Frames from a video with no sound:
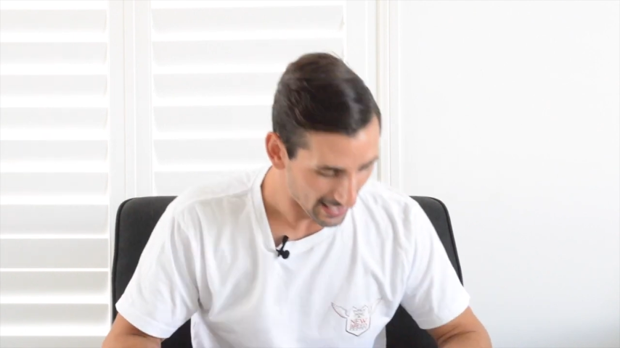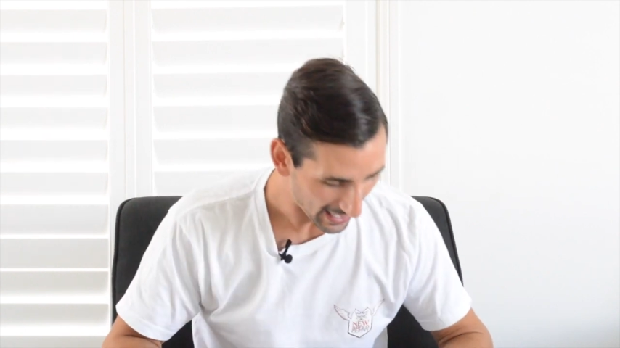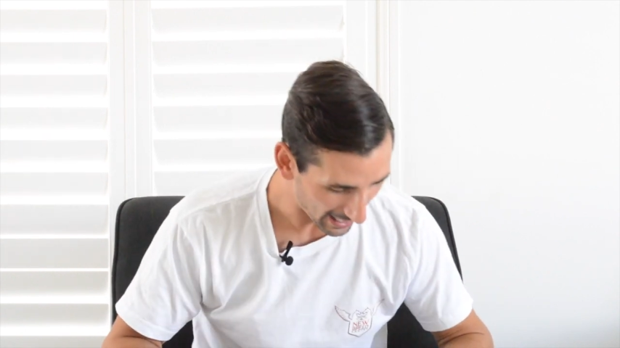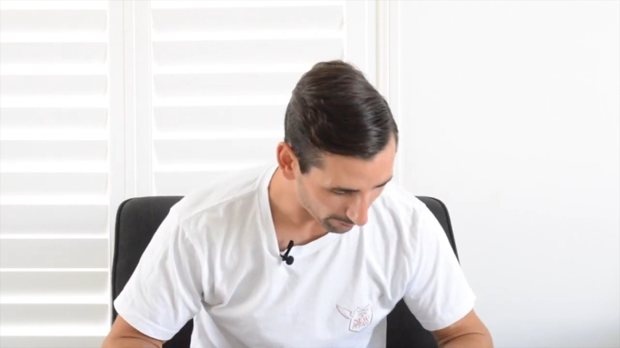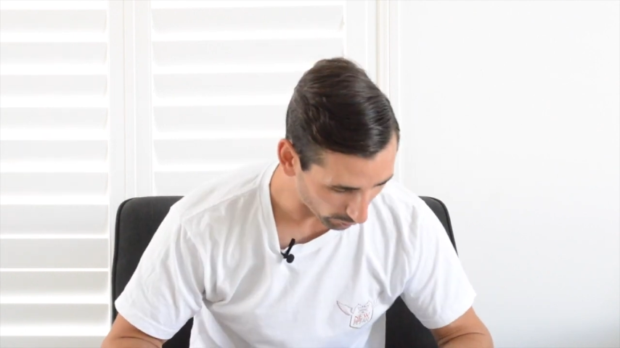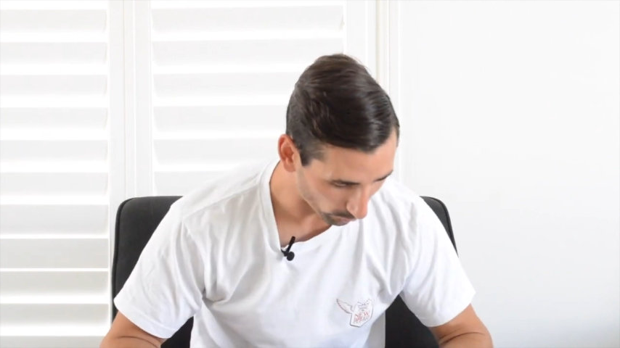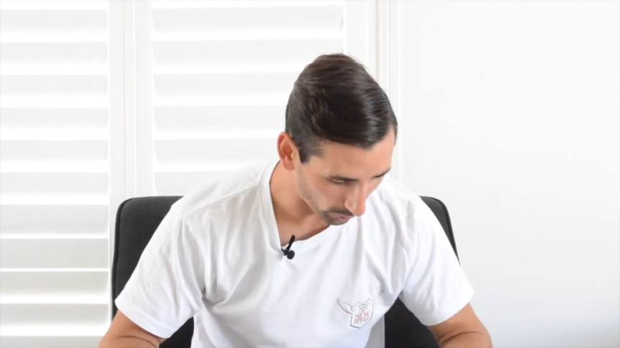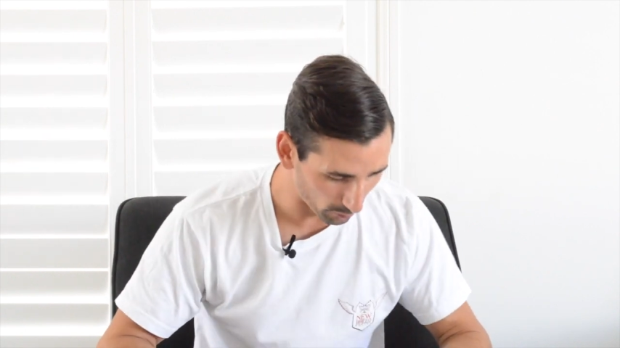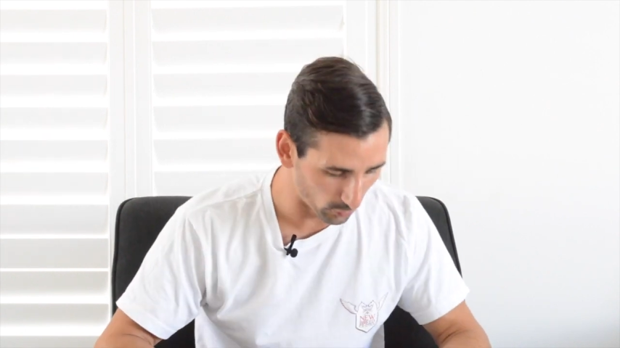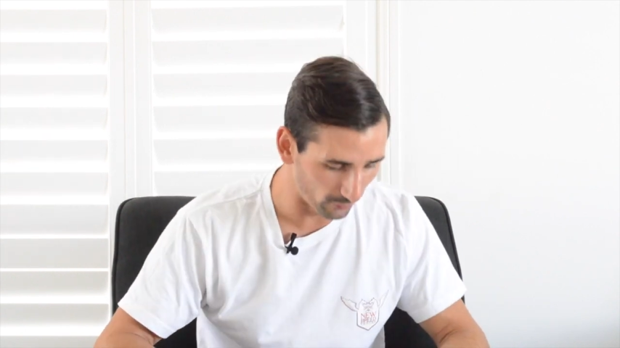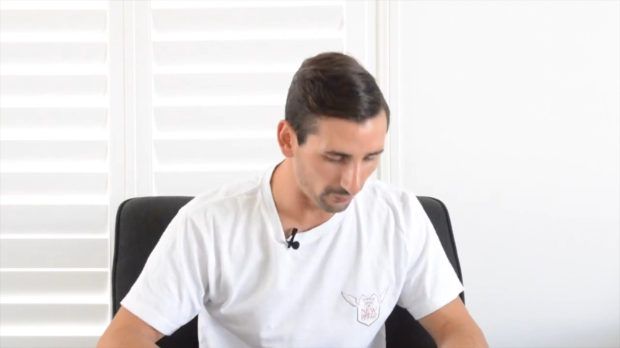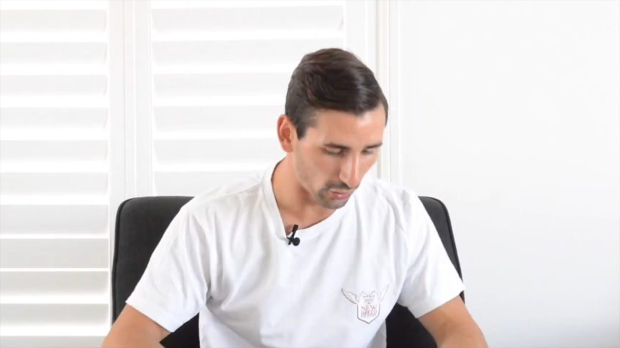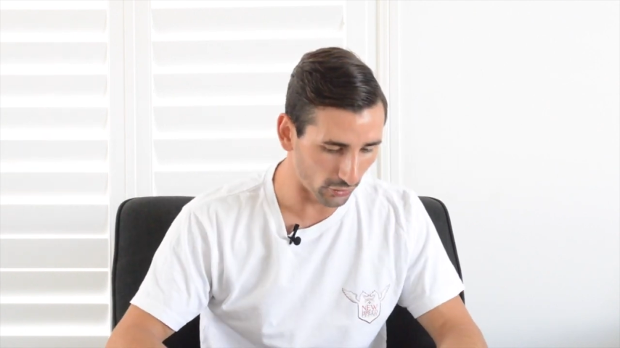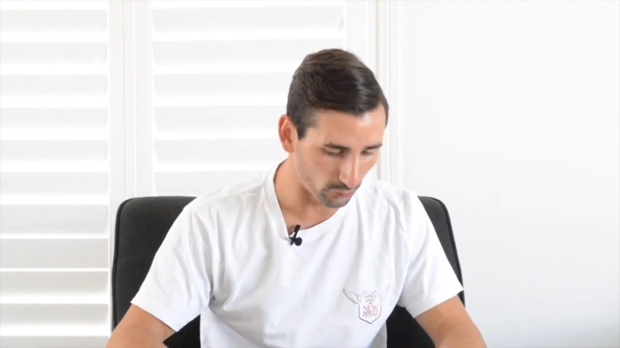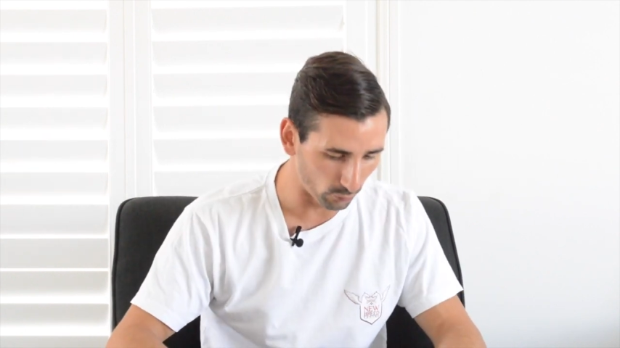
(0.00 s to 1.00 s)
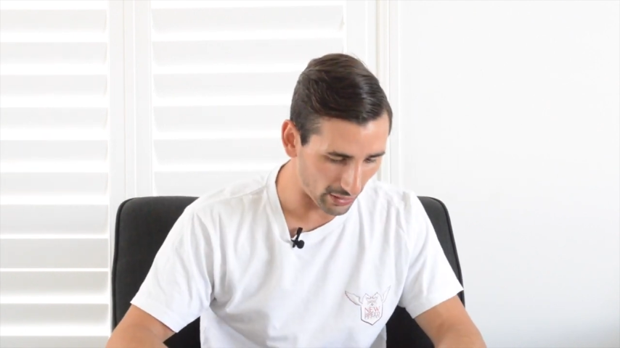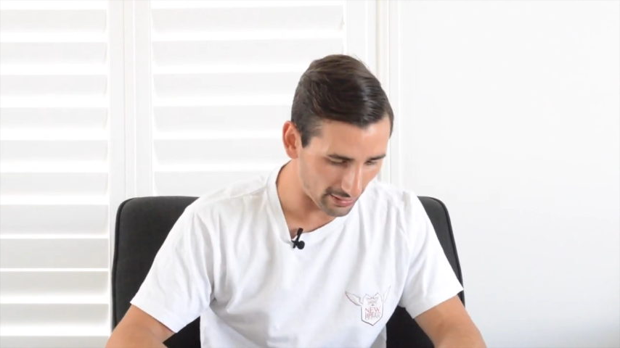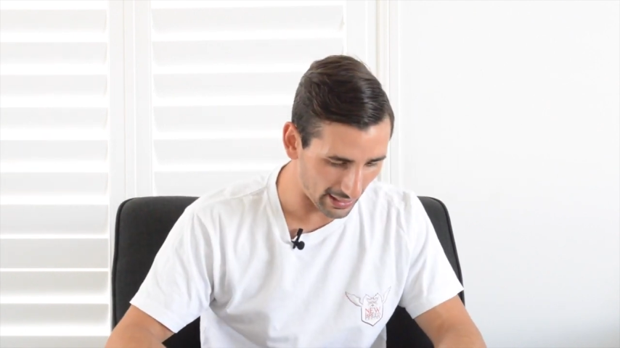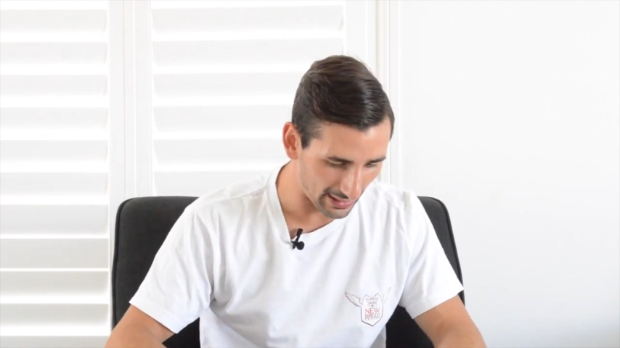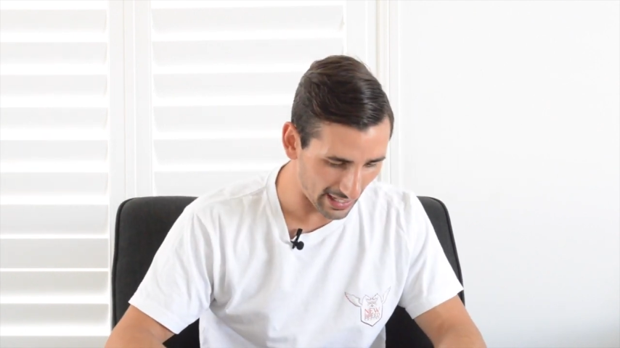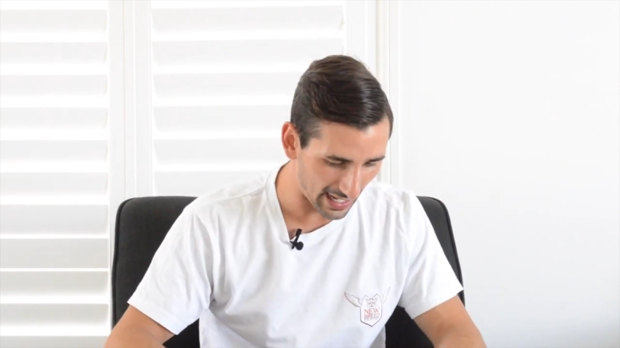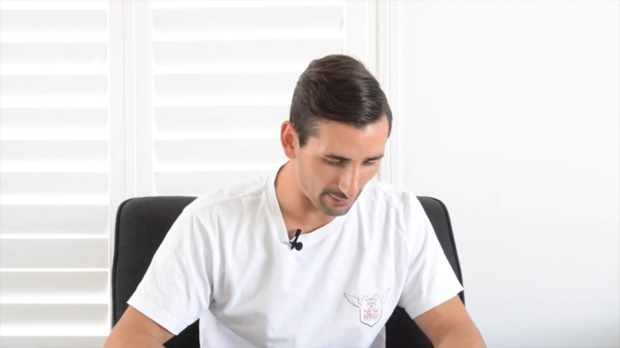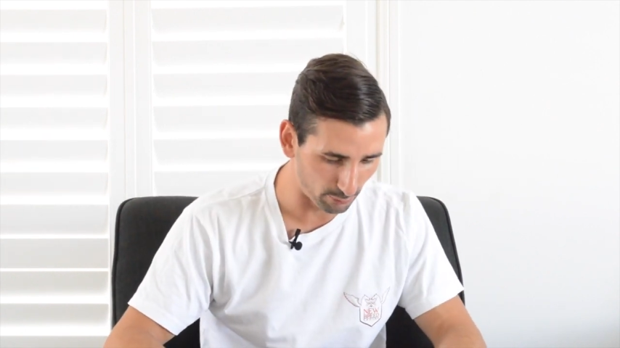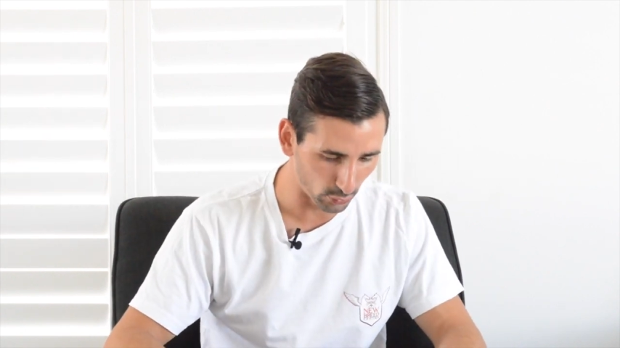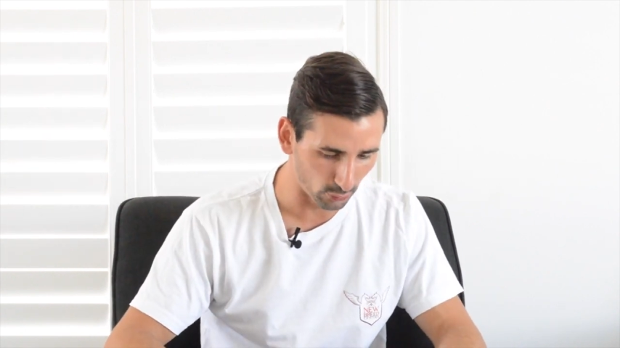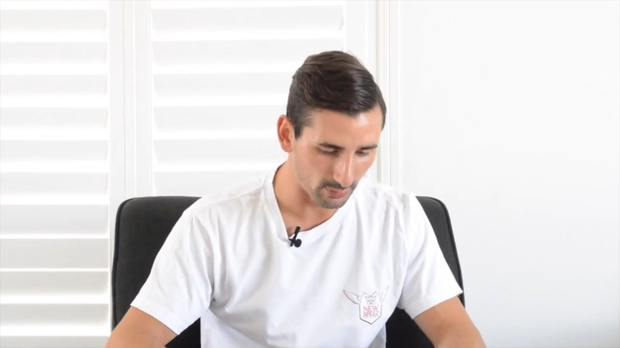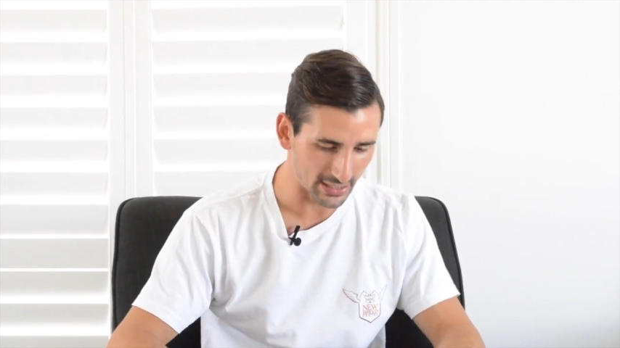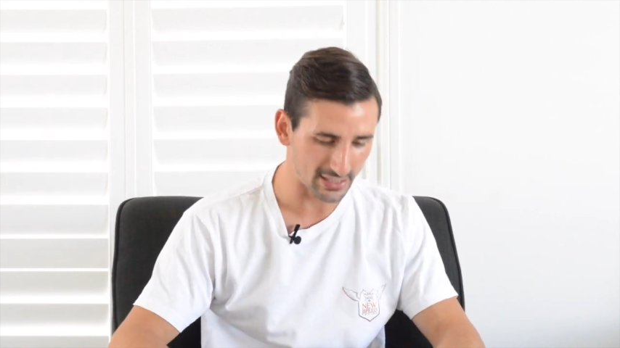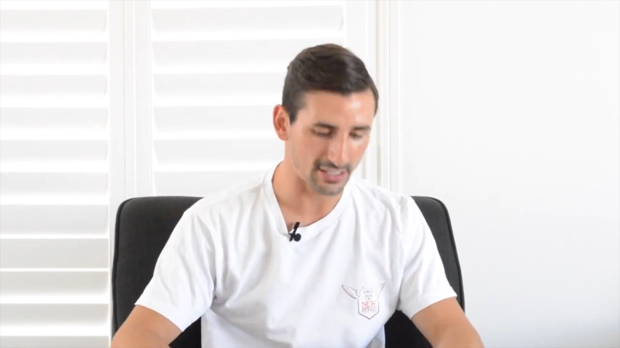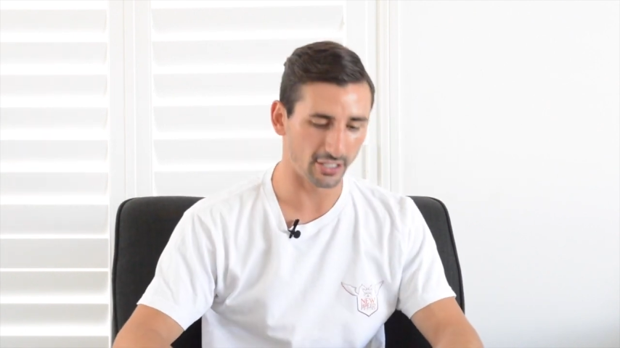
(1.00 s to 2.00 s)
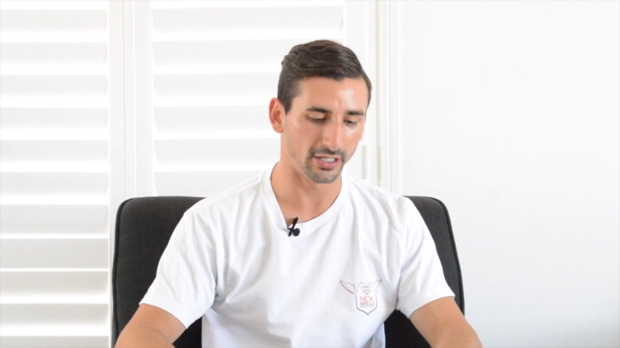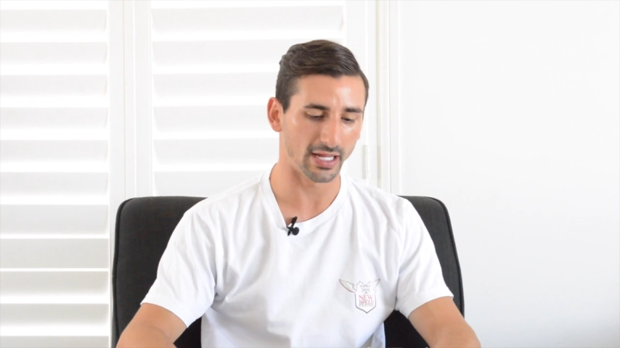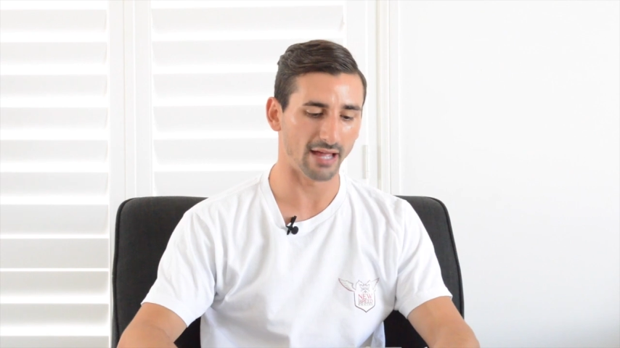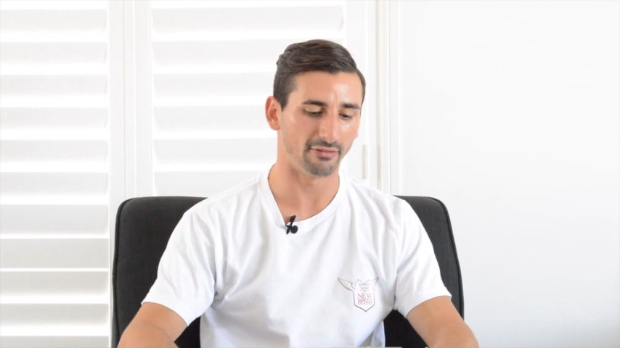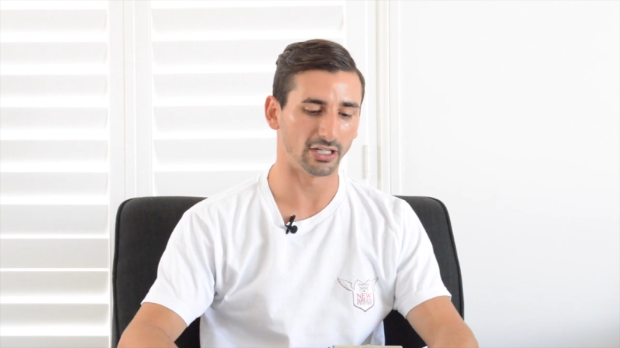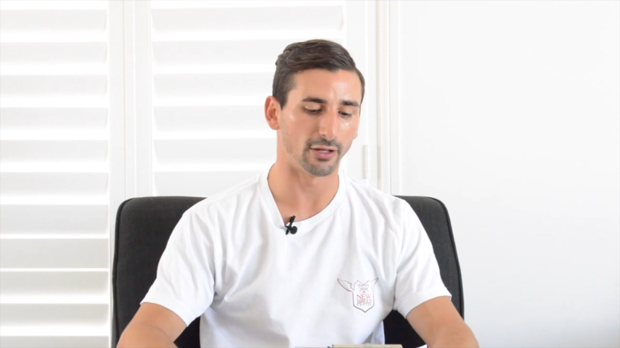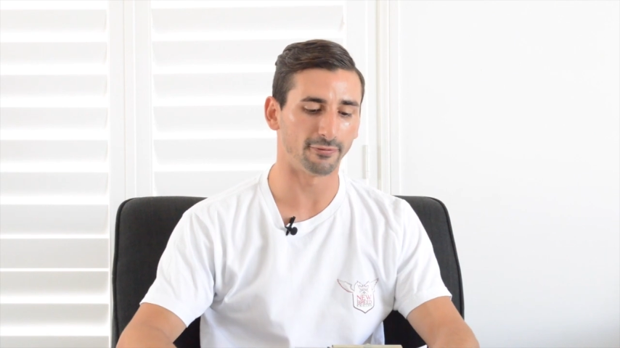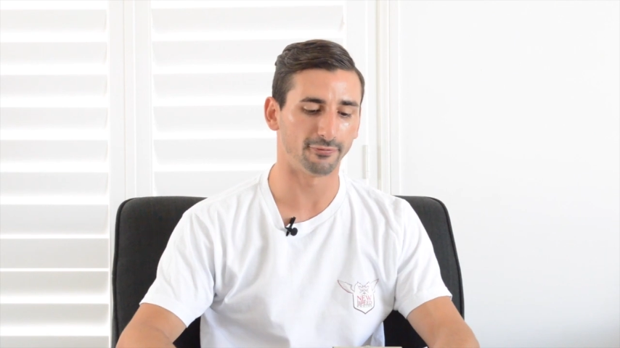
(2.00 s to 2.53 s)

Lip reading: But we move on. We then had Boomista having